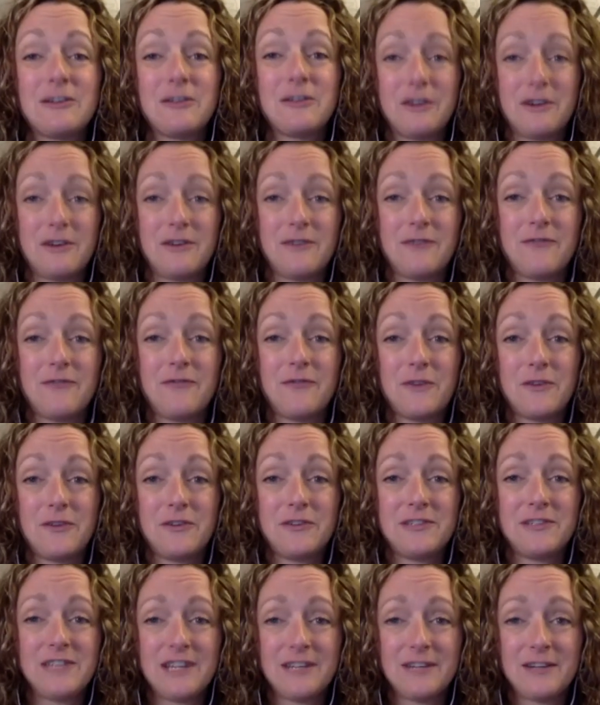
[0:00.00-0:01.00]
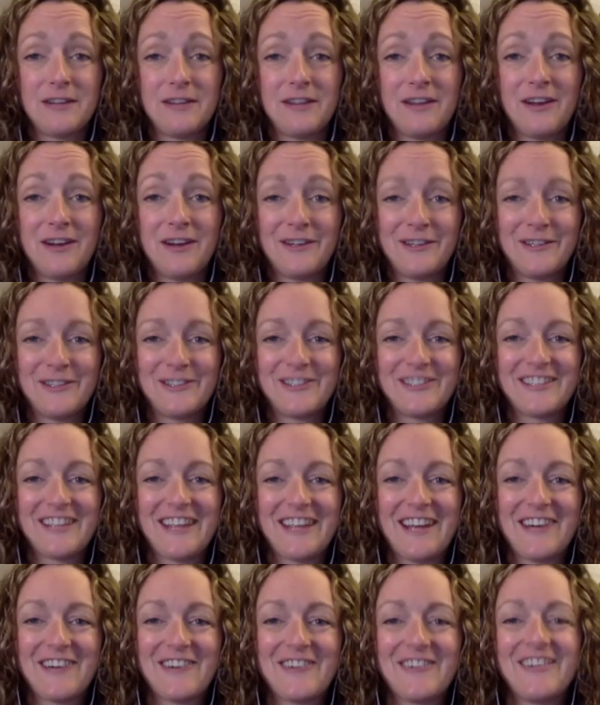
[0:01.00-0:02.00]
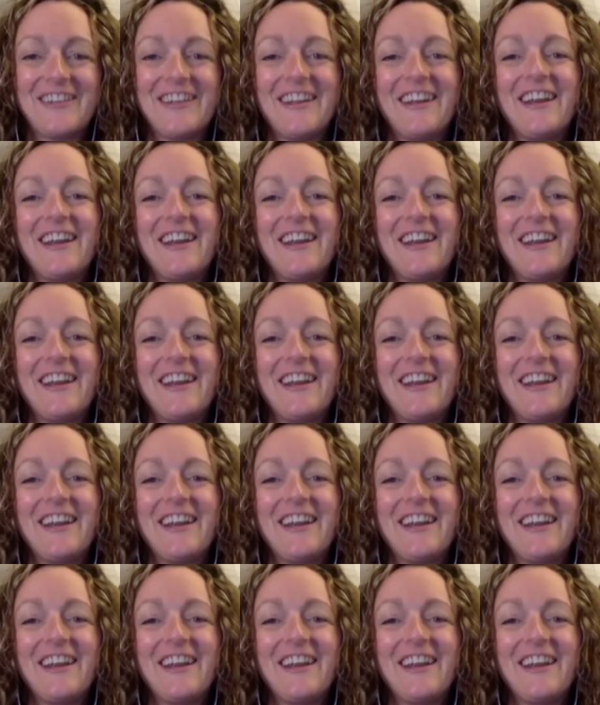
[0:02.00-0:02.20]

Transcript: they're further down on the hunger scale,